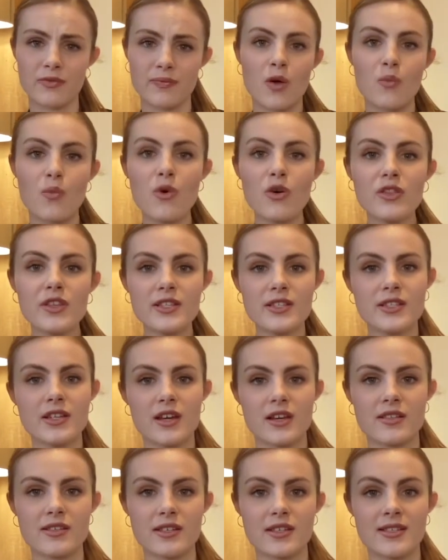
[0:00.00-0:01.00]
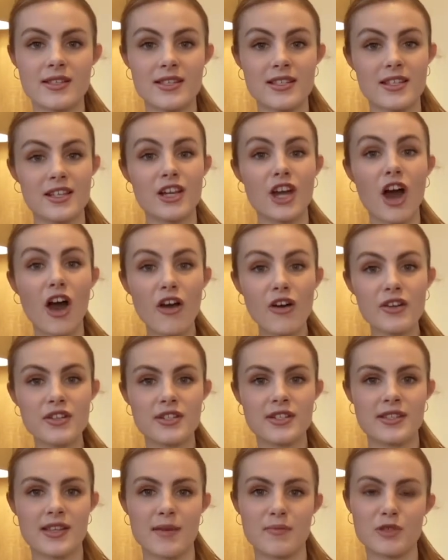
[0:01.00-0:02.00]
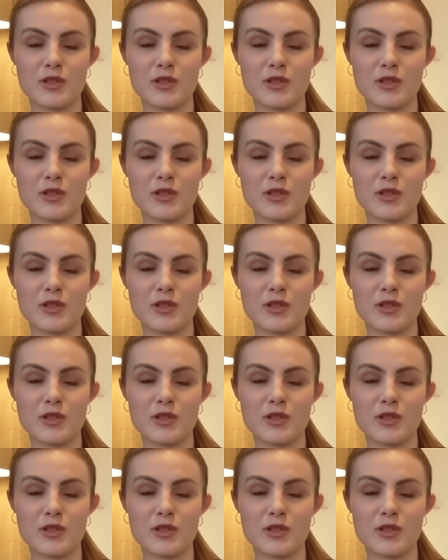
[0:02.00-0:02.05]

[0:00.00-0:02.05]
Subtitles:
What this does is this encourages them